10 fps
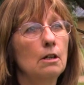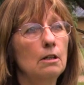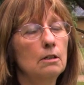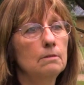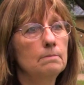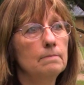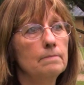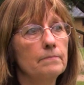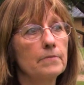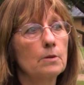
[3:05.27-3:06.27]

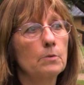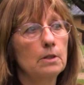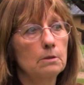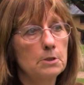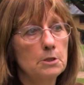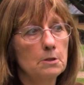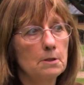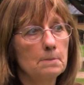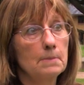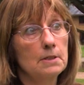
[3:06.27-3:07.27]
When I was
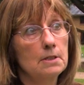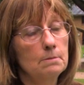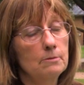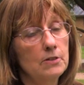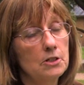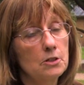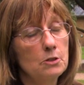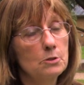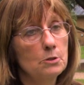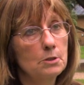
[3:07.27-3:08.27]
doing my supervision
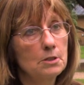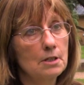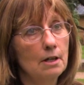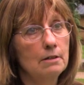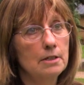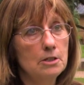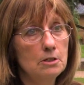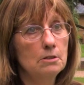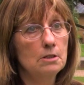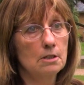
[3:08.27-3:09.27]
course, I
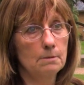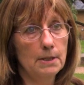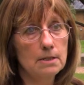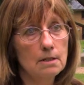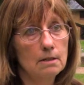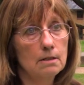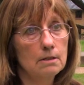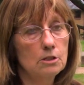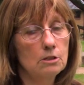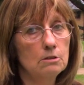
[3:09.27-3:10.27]
used a mandala
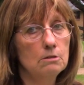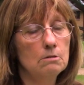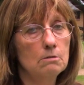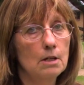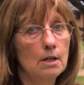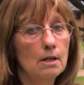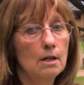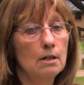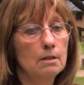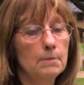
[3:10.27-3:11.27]
to
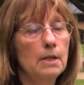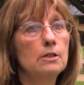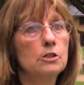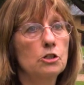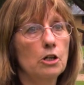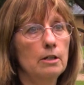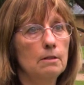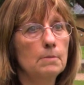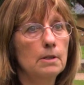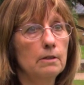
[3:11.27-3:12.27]

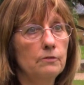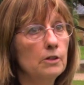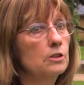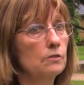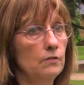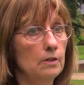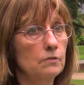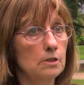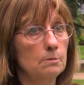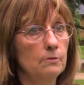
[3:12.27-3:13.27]
illustrate my philosophy of
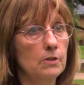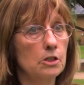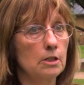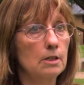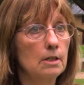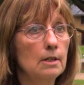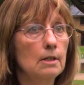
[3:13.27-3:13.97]
supervision.